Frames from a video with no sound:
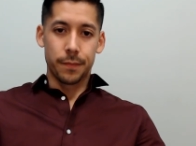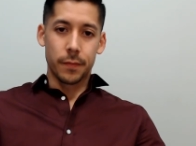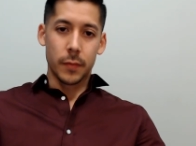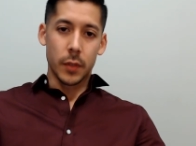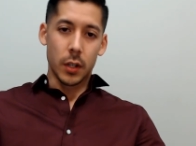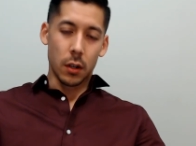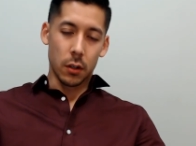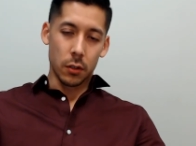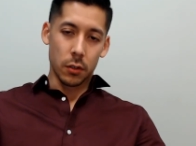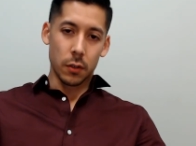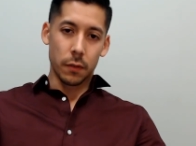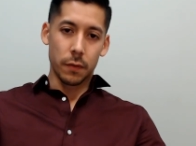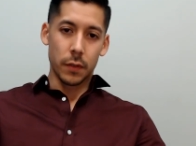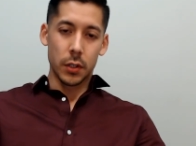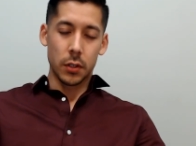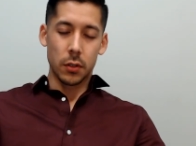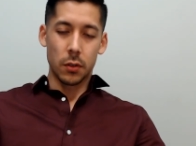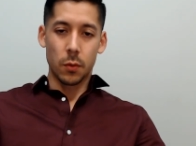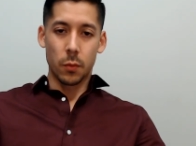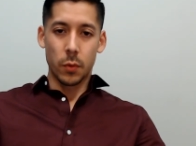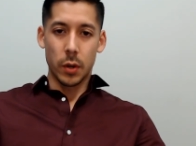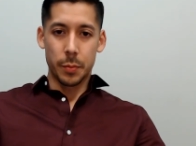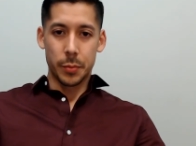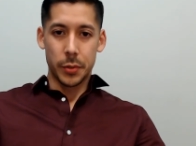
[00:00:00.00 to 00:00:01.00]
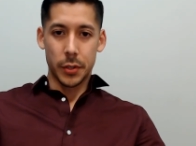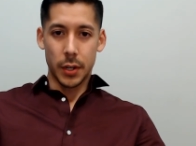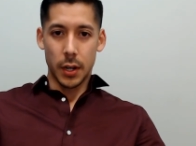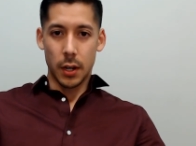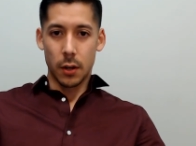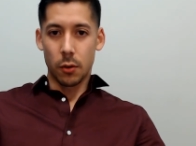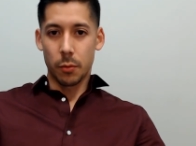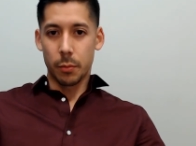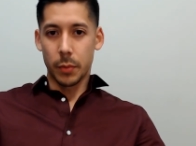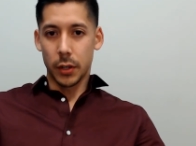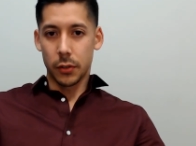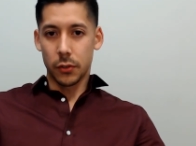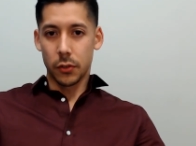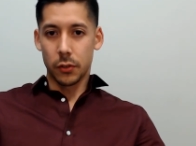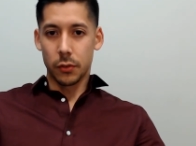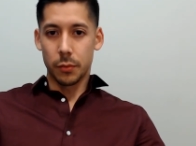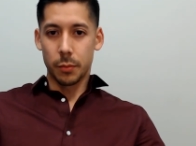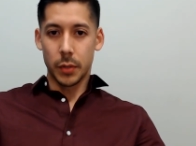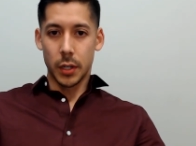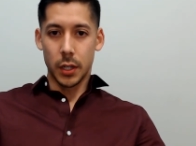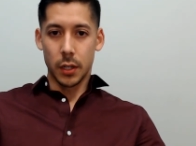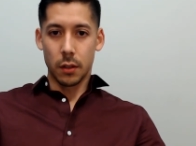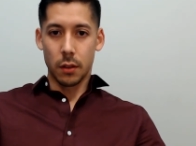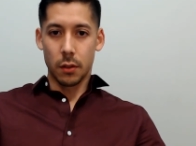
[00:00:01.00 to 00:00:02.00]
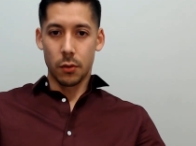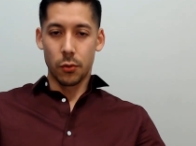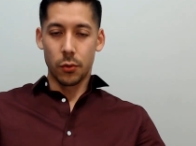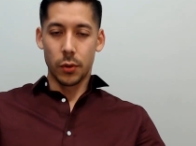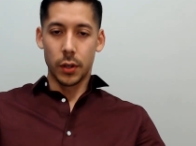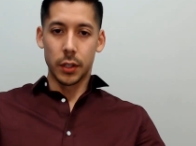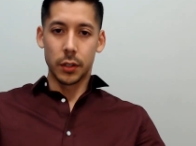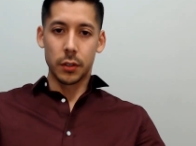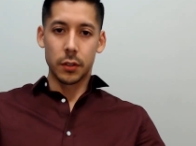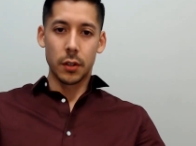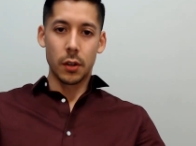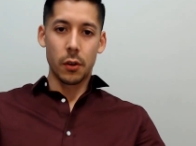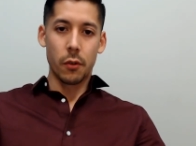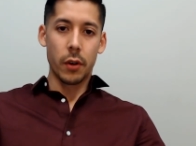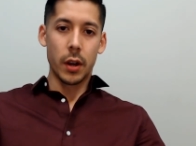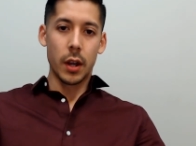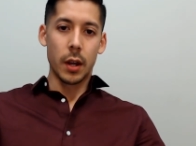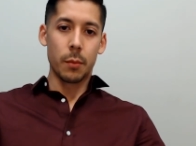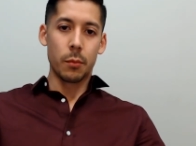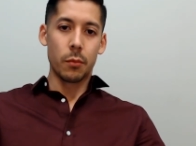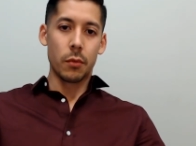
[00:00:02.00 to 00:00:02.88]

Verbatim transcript: also visit the website or message me through Instagram.